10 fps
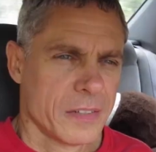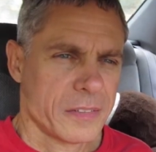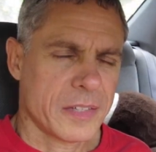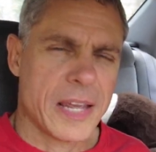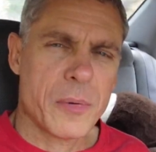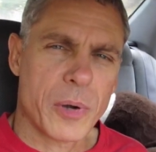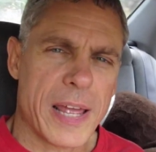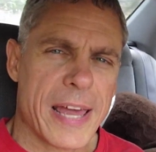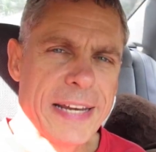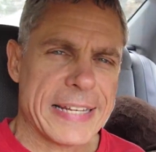Today we're
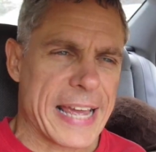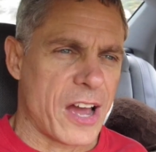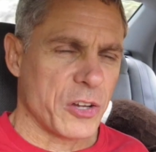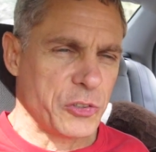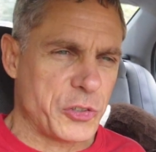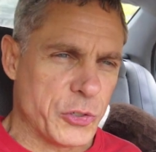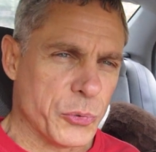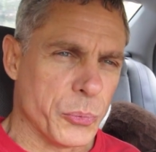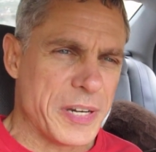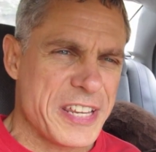heading out to
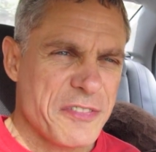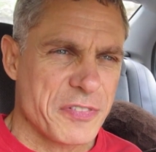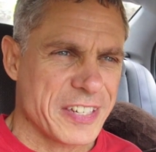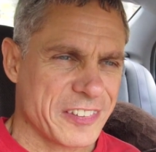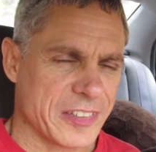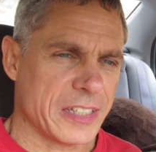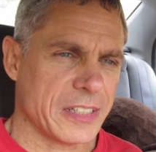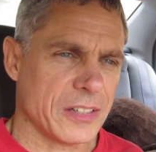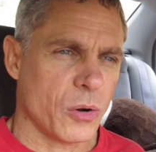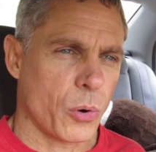revisit
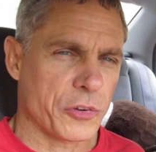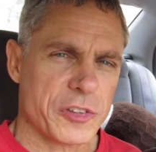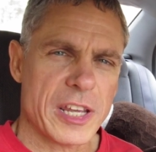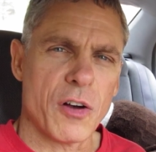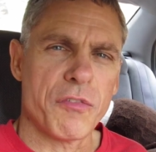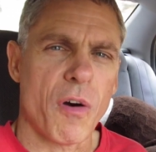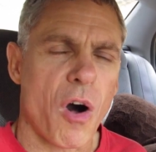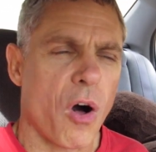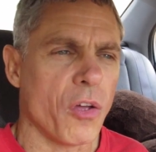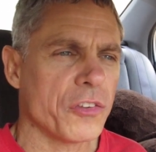Horsetail
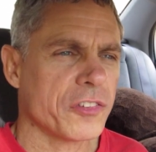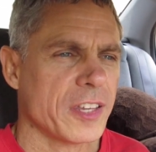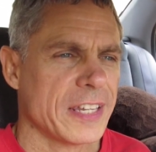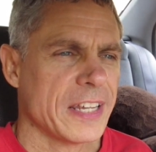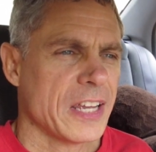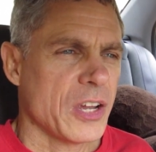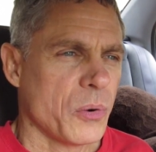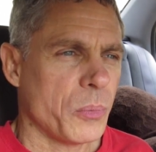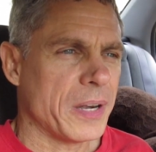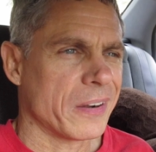Falls.
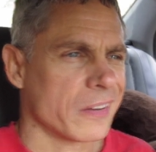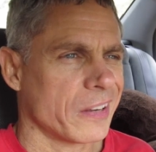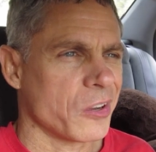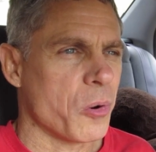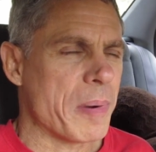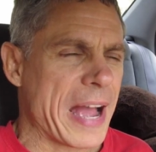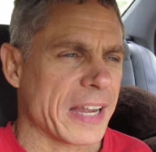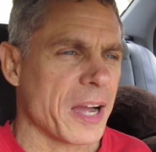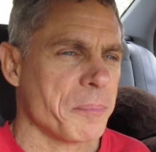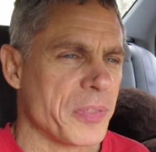We are going to go
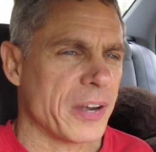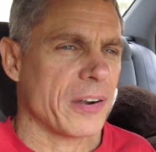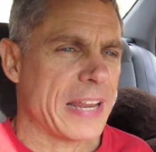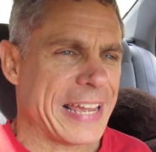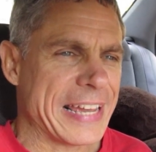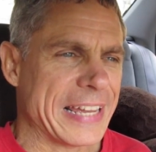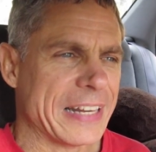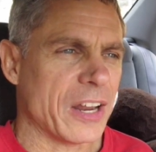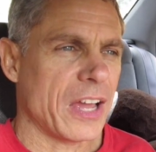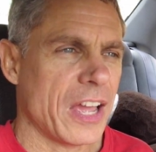back up there
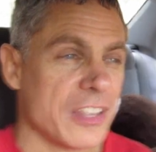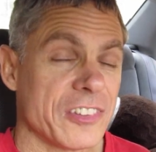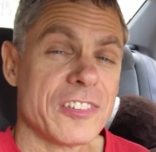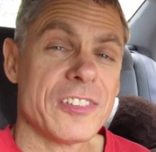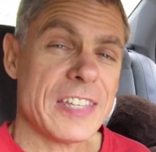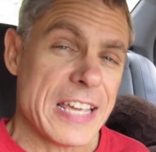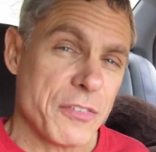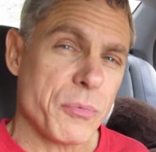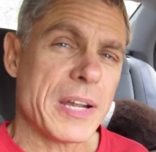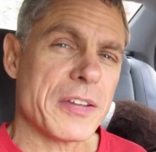and see
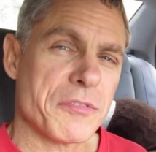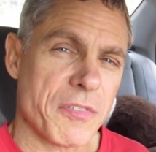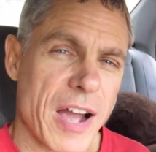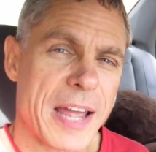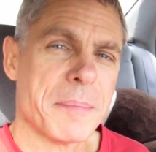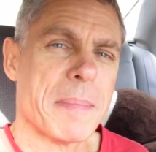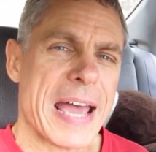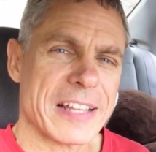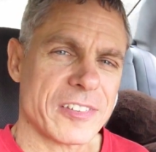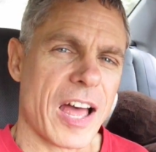if we can find
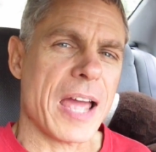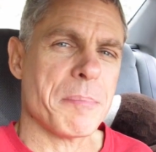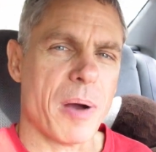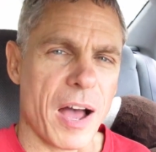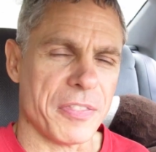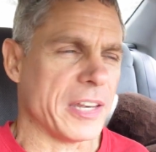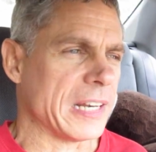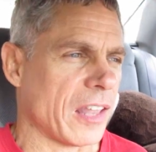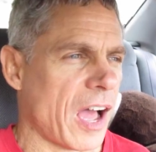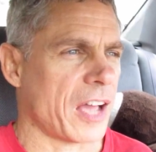Matt's iPod that he
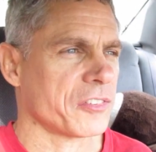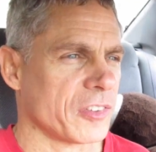lost